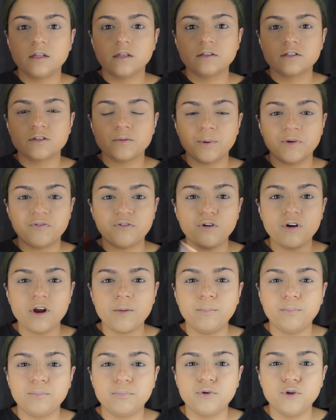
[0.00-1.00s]
So before
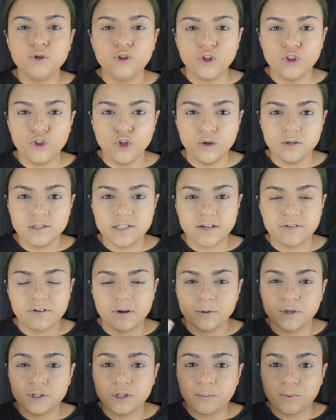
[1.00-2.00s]
I do the nose area,
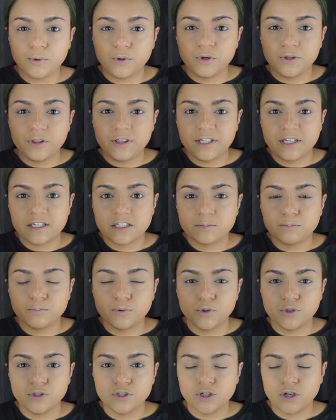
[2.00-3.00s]
I'm going to put on NYX
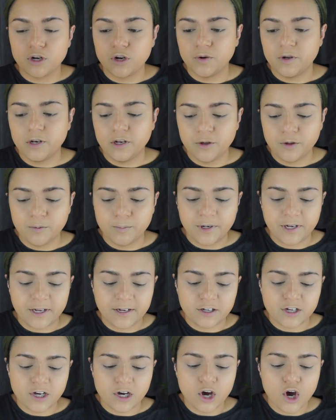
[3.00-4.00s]
Born to Glow
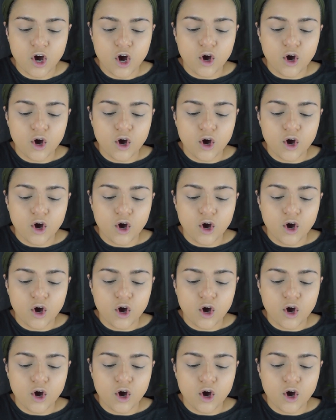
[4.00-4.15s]
Illuminator